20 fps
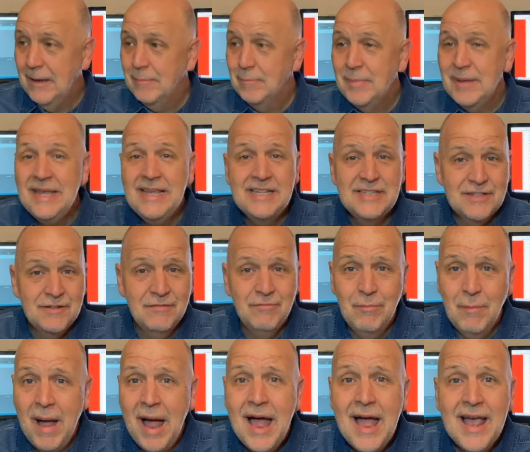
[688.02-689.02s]
peace of
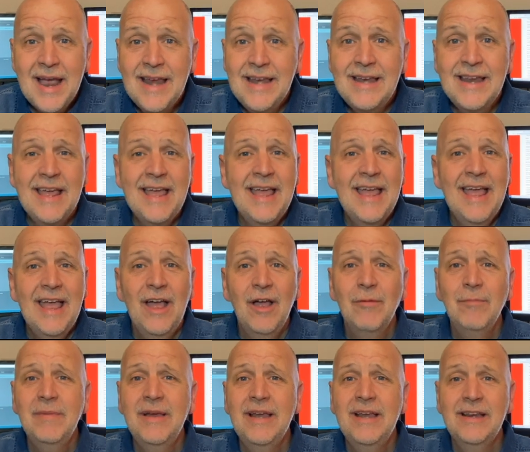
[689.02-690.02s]
mind.
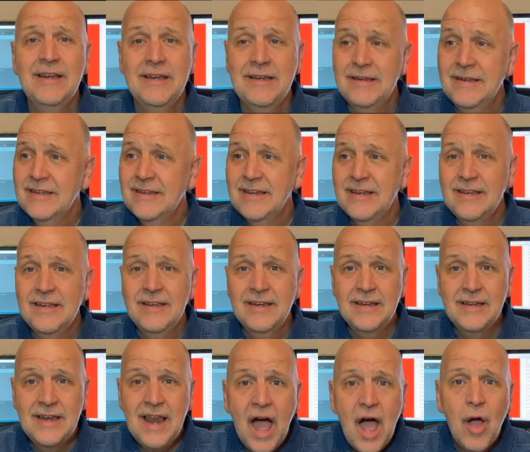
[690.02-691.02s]
Help me to
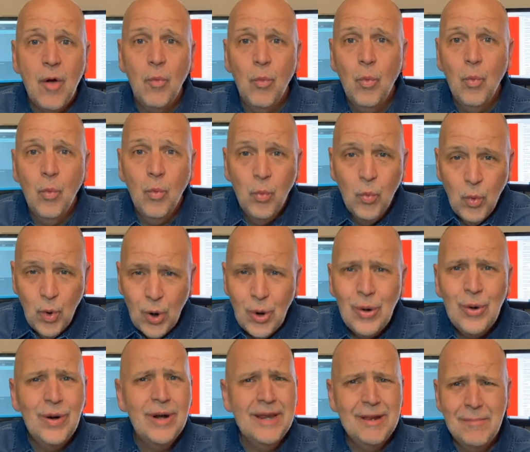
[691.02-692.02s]
not
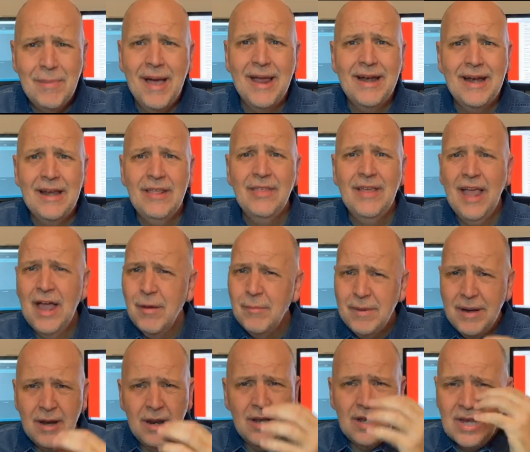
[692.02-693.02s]
worry about anything. Help
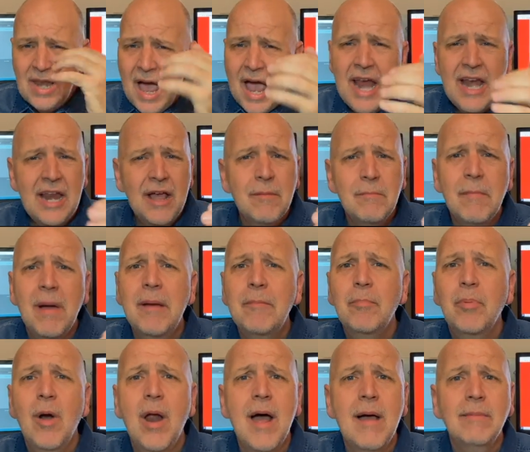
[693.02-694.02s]
me to line up my
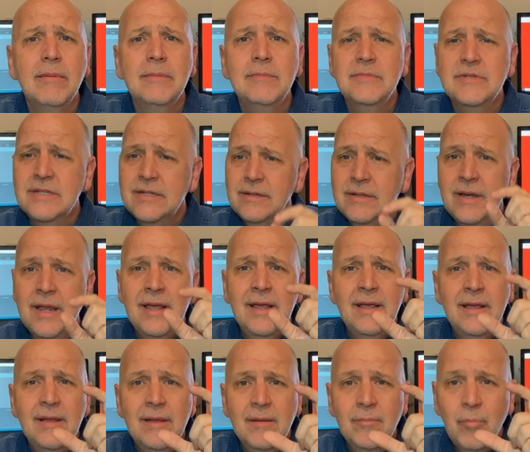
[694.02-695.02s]
problems and
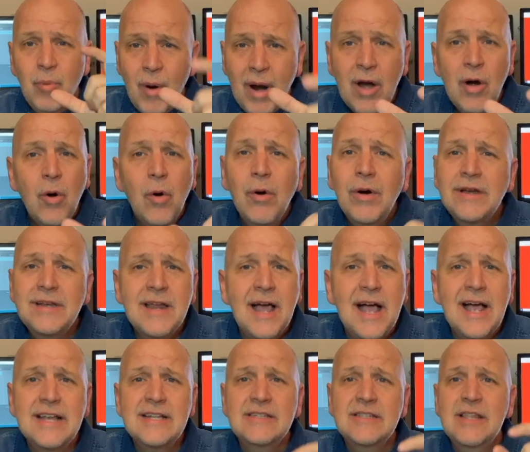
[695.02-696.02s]

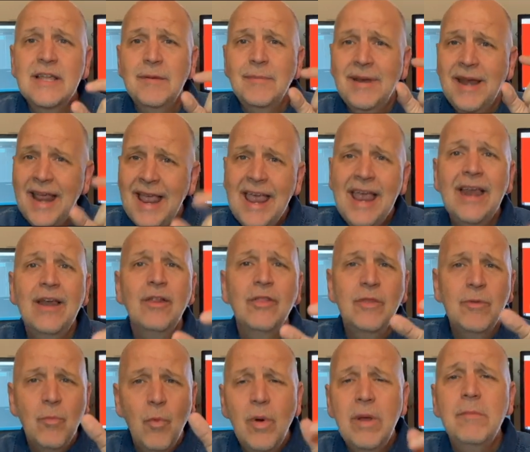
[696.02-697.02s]
prioritize them and handle
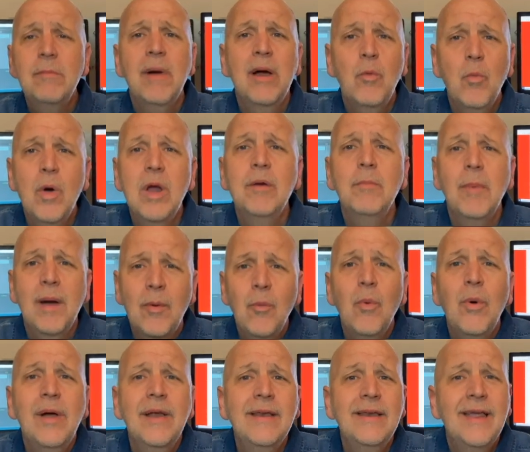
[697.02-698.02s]
them one by
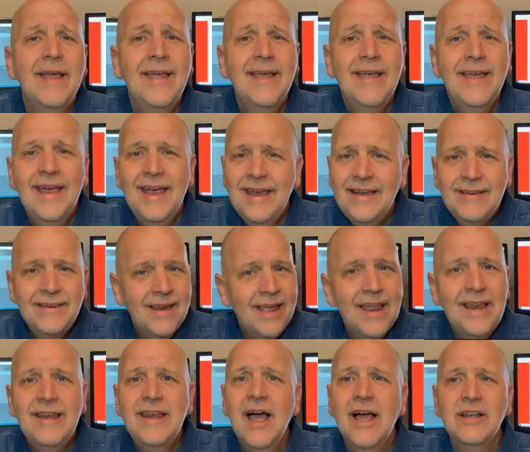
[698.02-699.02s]
one and
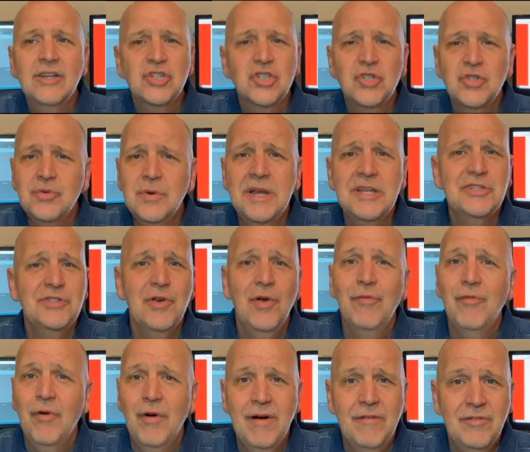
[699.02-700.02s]
not stress
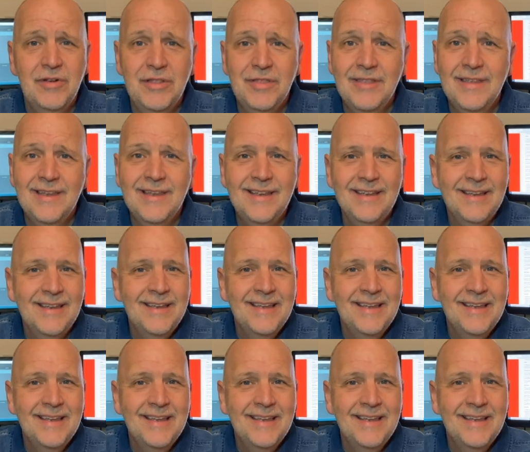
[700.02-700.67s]
over everything.